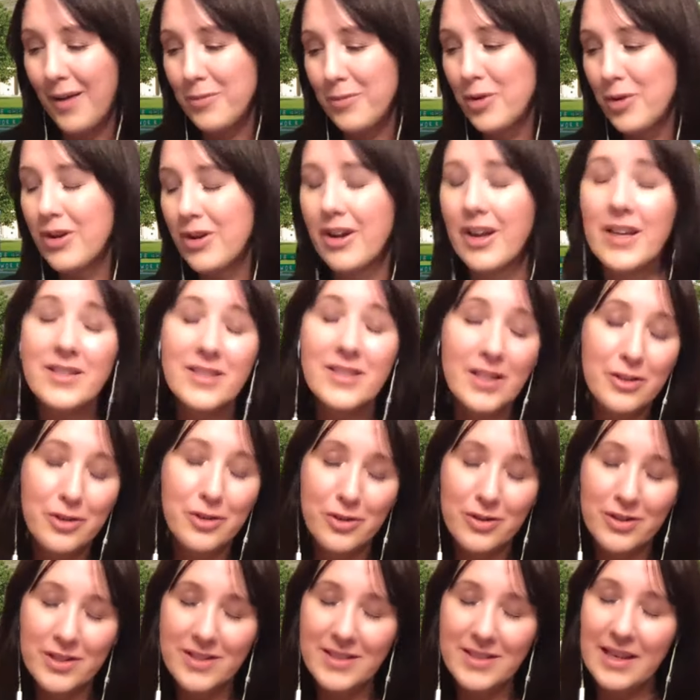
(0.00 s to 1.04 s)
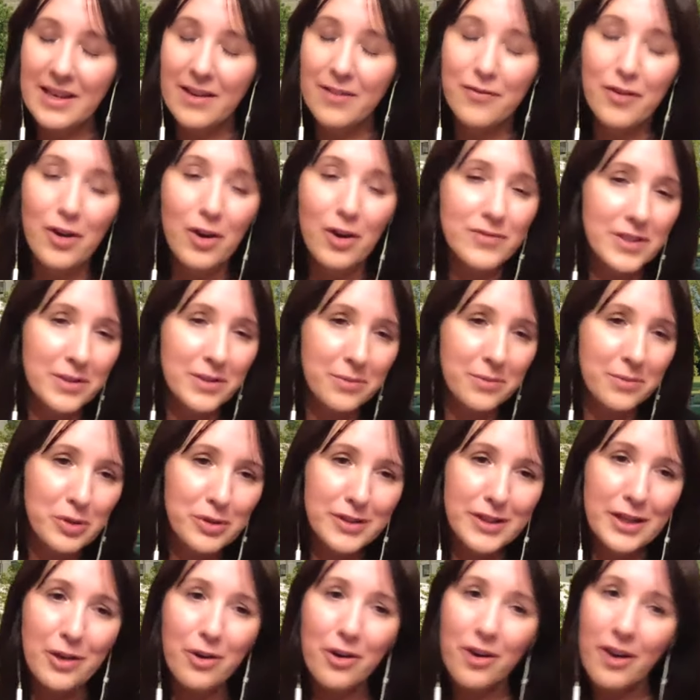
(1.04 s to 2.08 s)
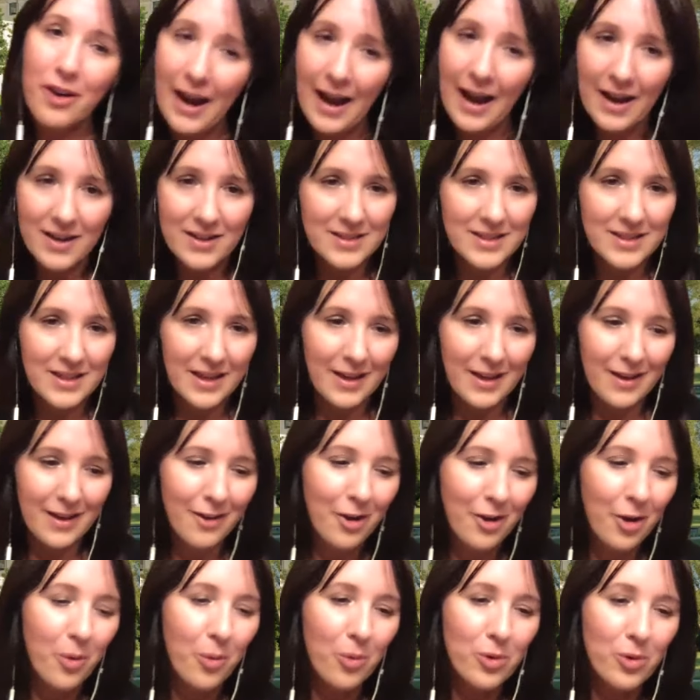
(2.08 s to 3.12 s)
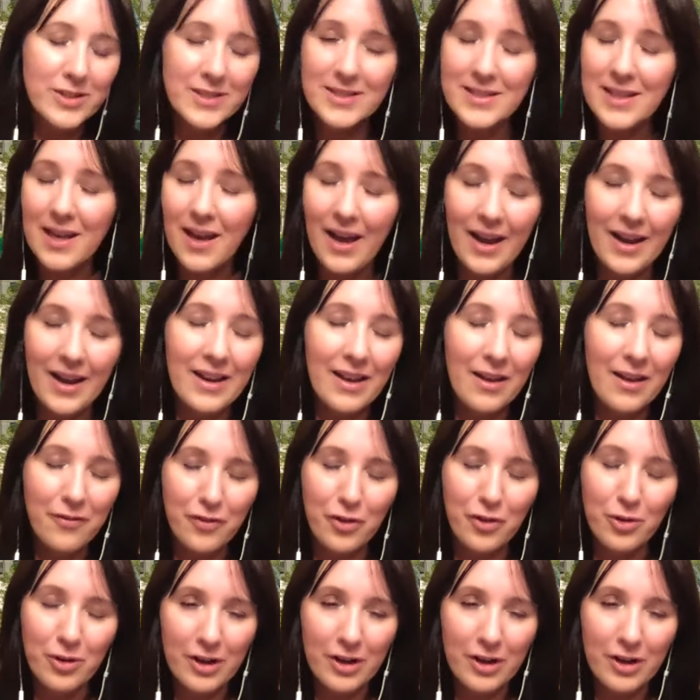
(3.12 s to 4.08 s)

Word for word: you could continue to stay involved in music or acting or design if you're,